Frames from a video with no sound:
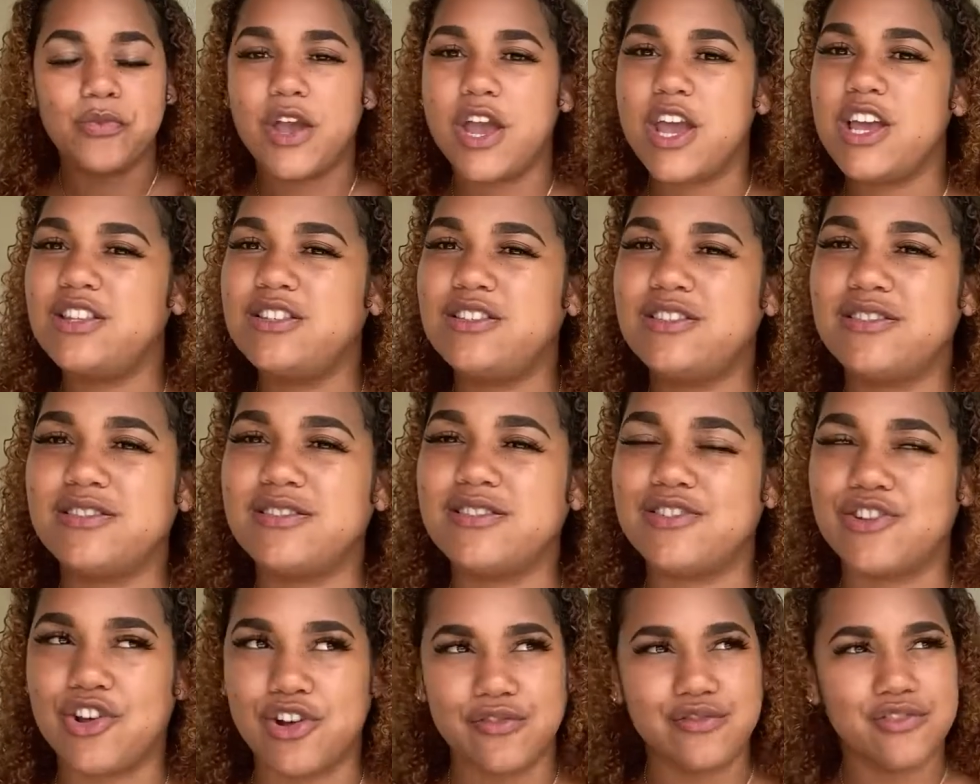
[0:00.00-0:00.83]
It's
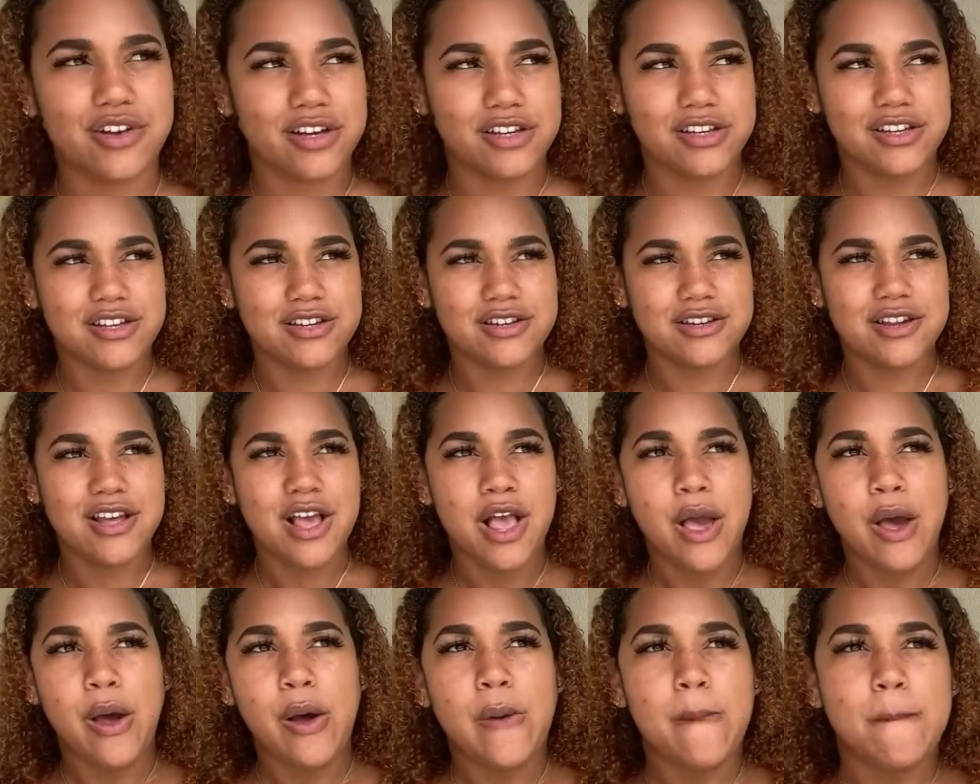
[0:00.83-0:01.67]
nerve-wracking
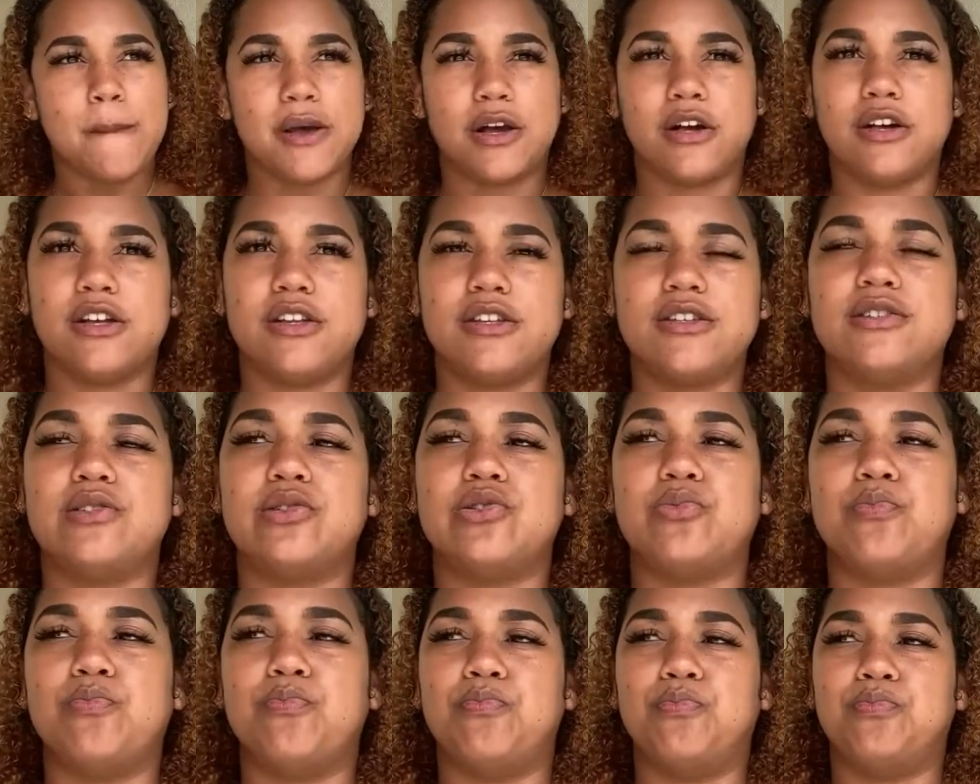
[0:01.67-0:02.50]
because
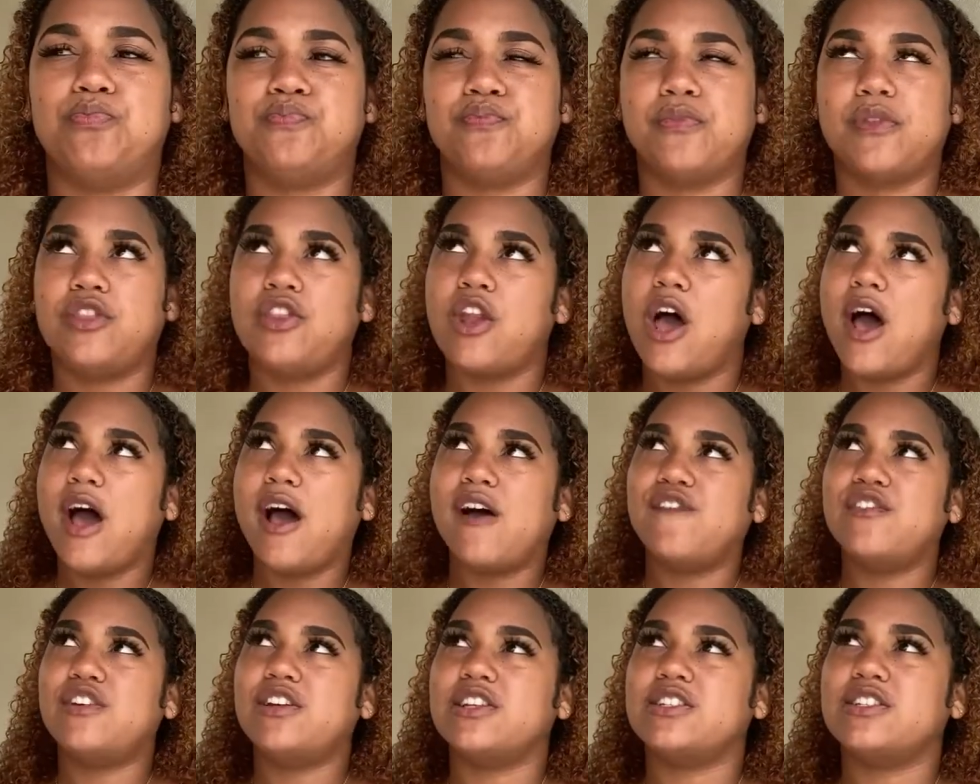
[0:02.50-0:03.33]
not
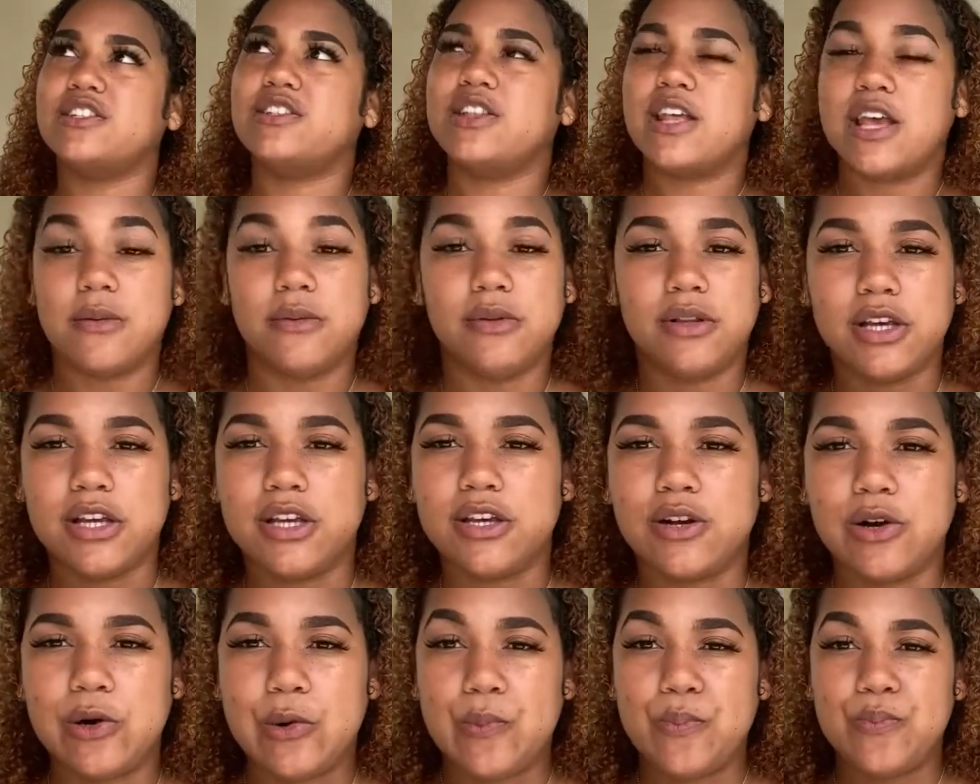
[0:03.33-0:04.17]
having a stable
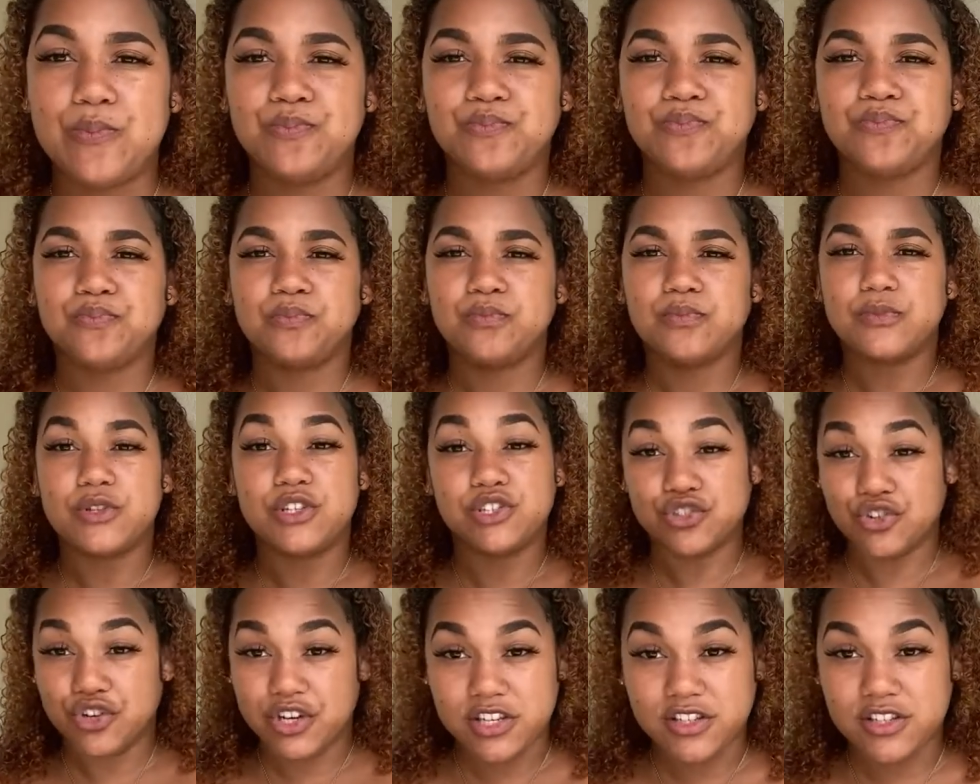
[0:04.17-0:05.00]
income is
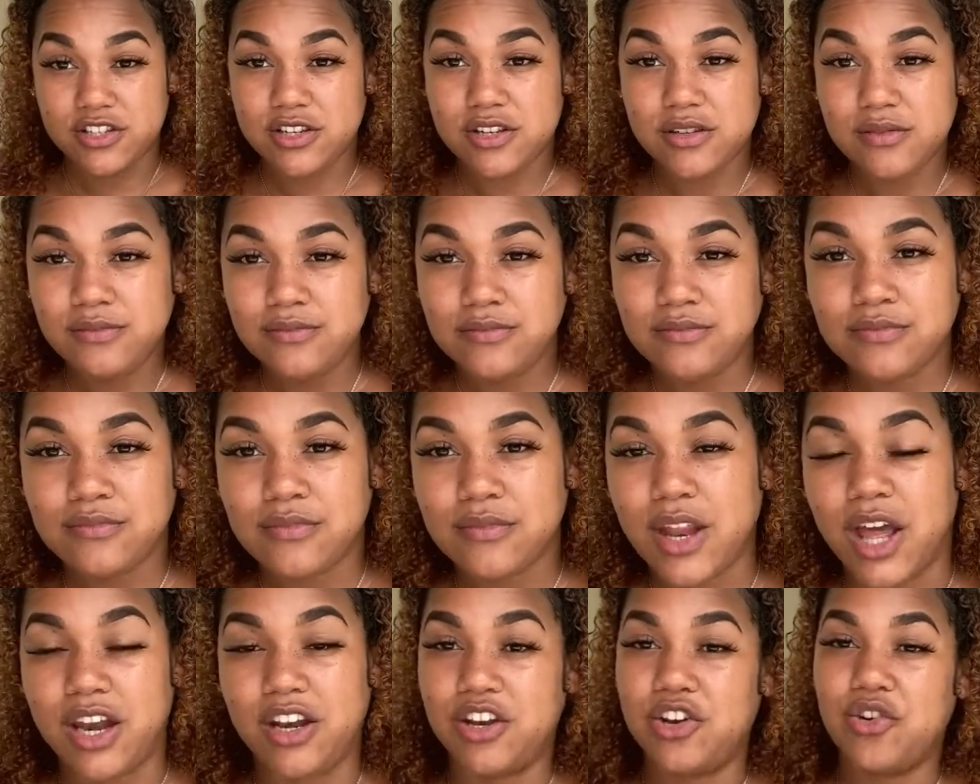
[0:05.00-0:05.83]
crazy,
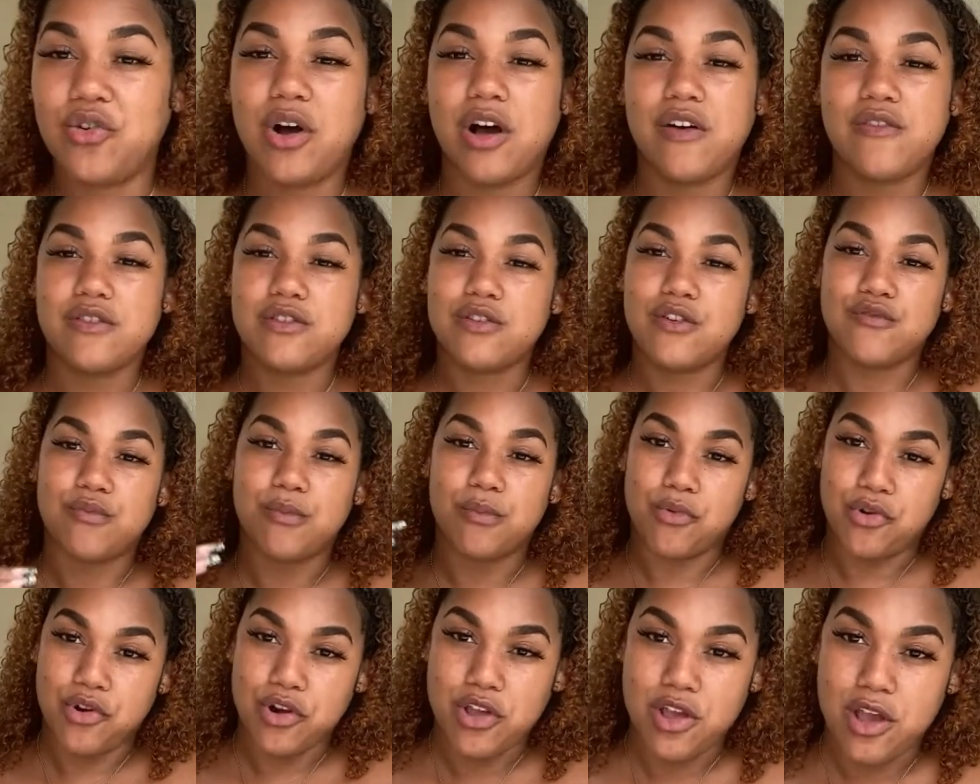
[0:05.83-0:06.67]
and you don't have enough
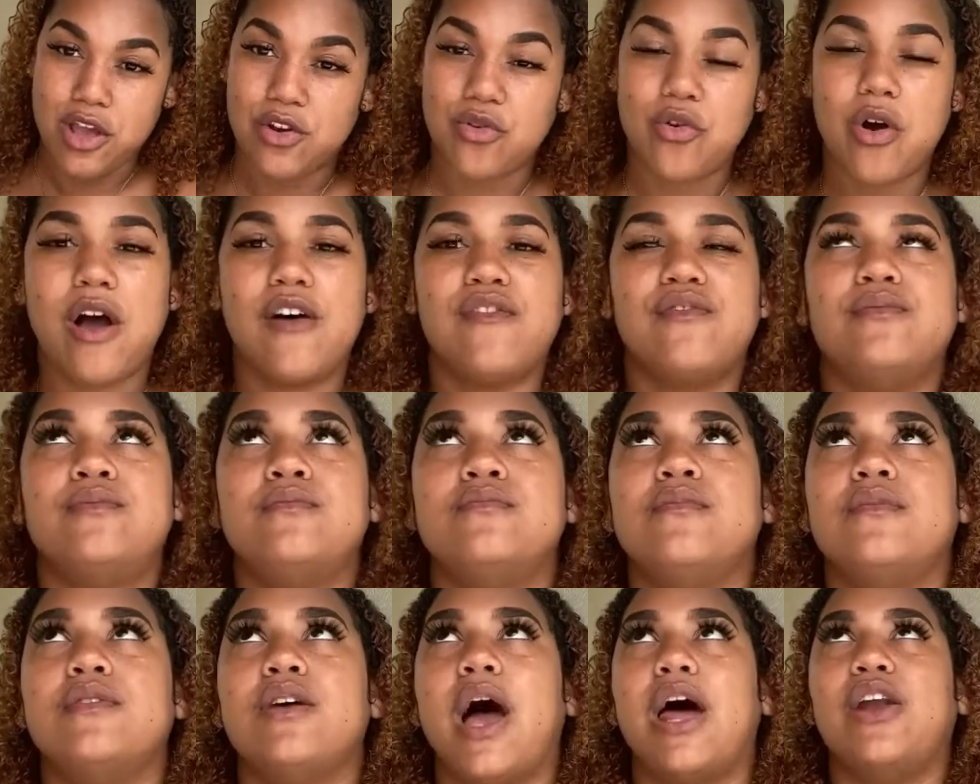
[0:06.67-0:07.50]
money. I
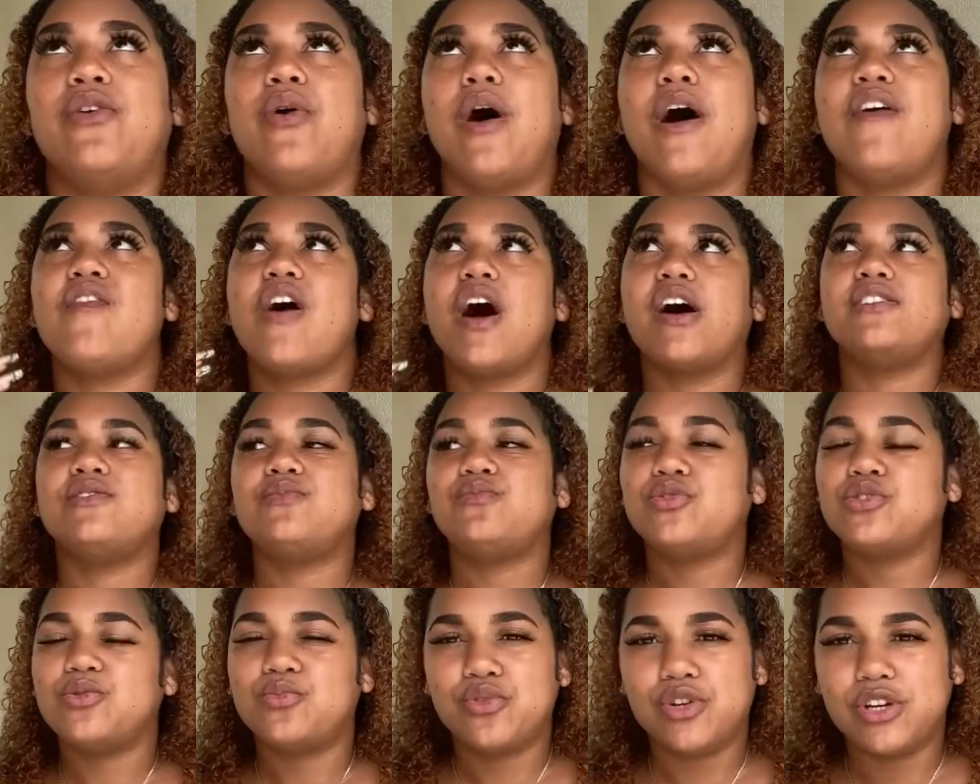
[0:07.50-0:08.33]
don't have as
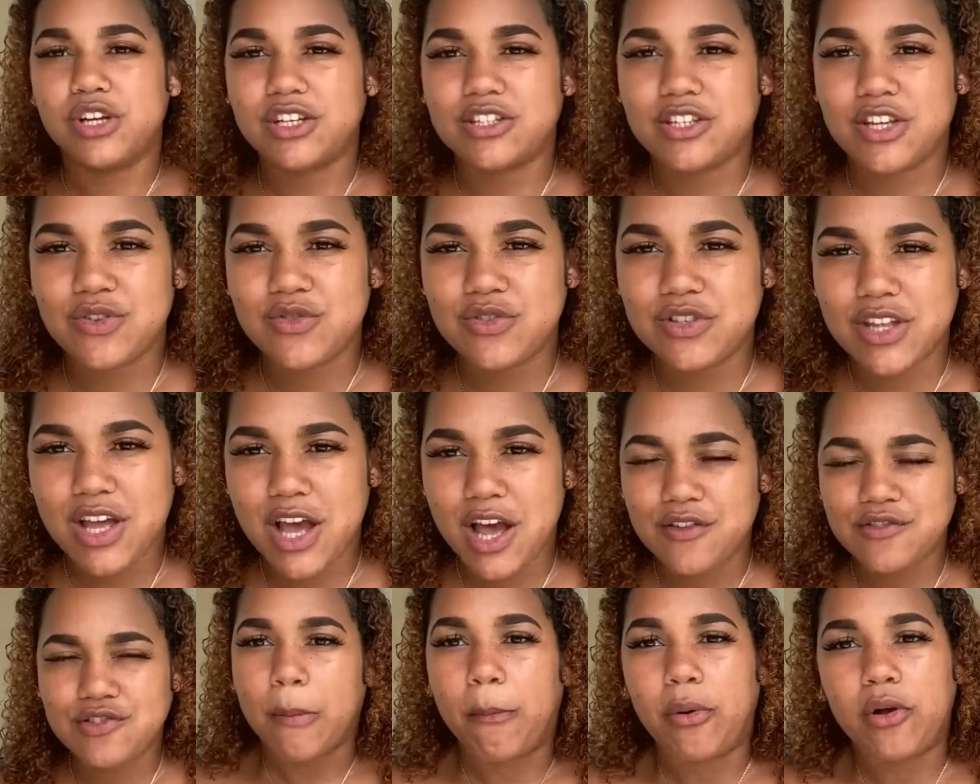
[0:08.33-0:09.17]
much money as I used to
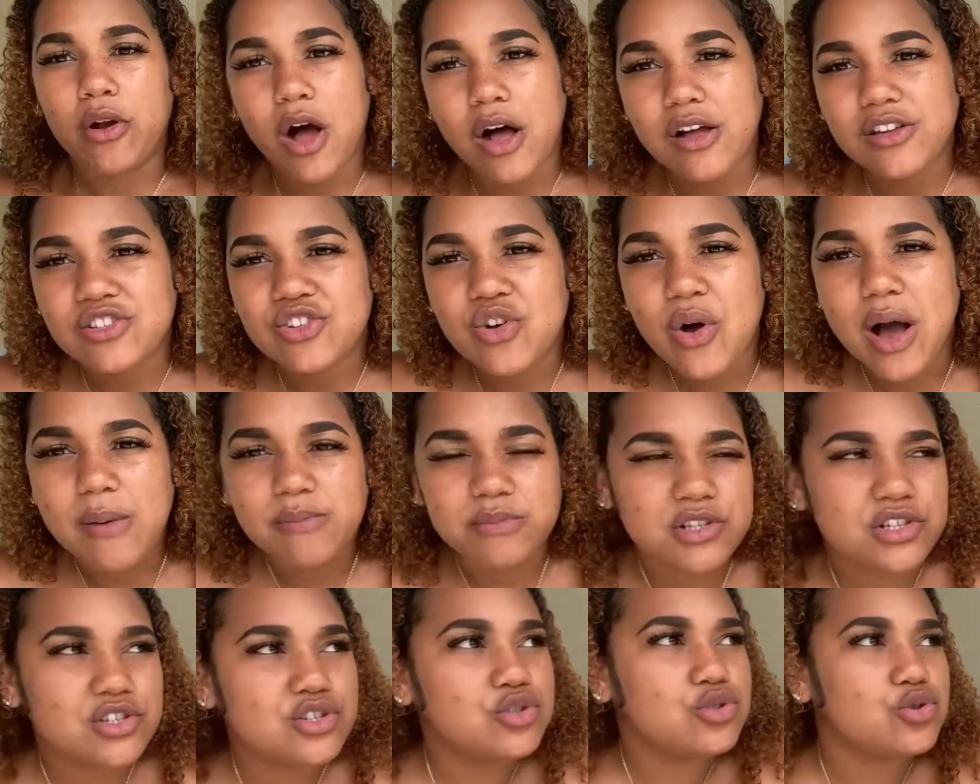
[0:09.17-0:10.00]
have, but also I'm
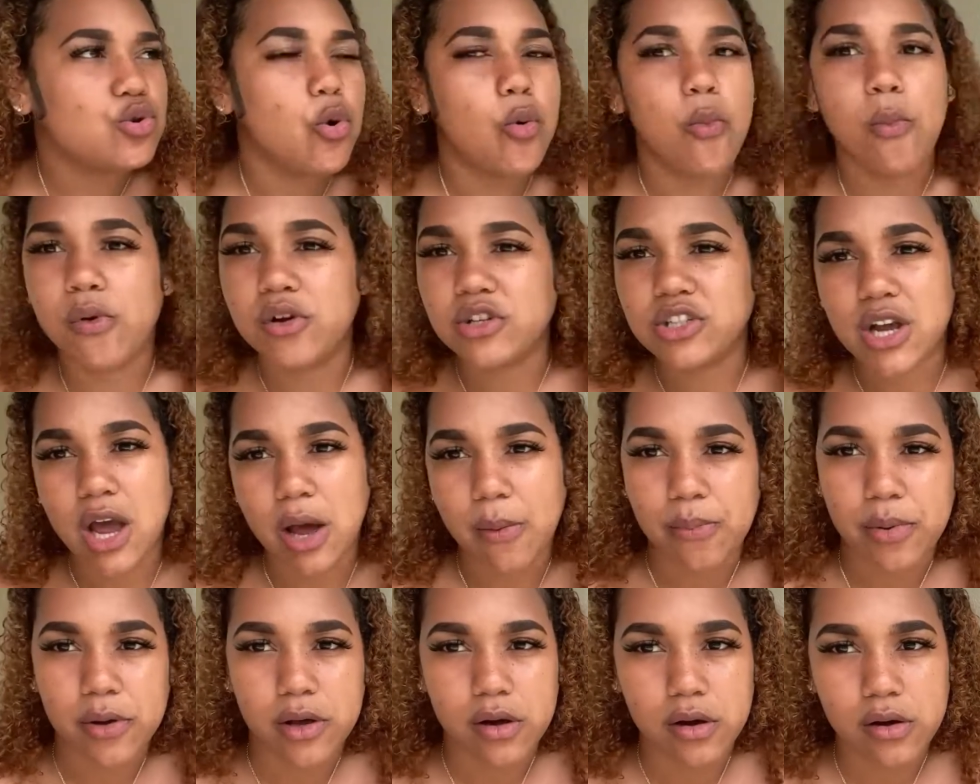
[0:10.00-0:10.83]
so much
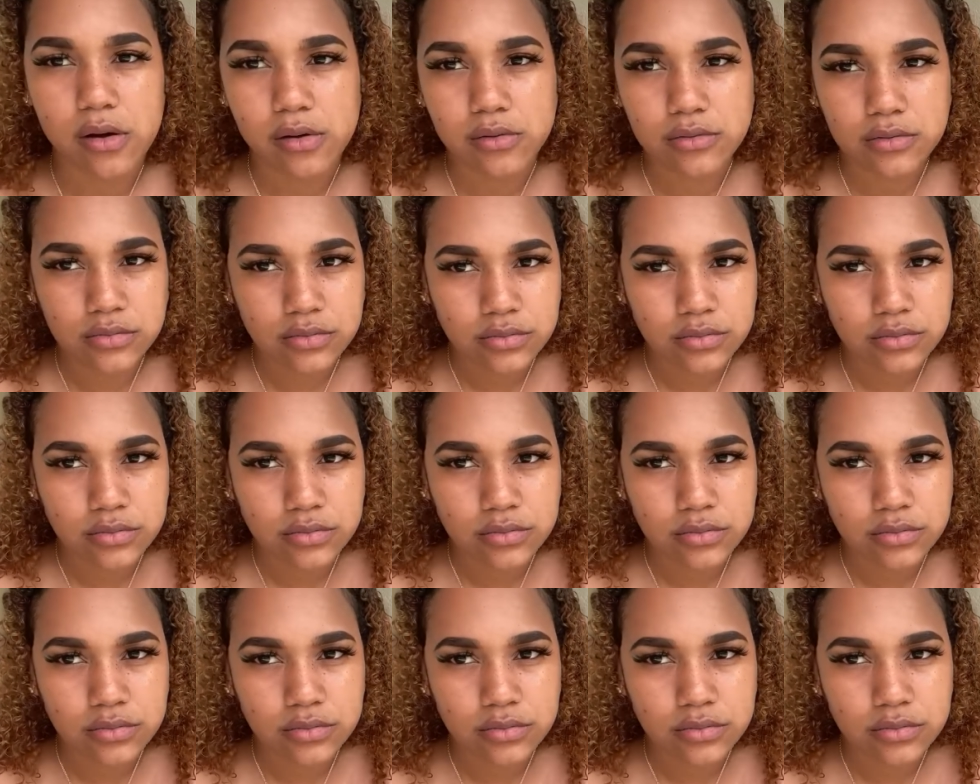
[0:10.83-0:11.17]
happier.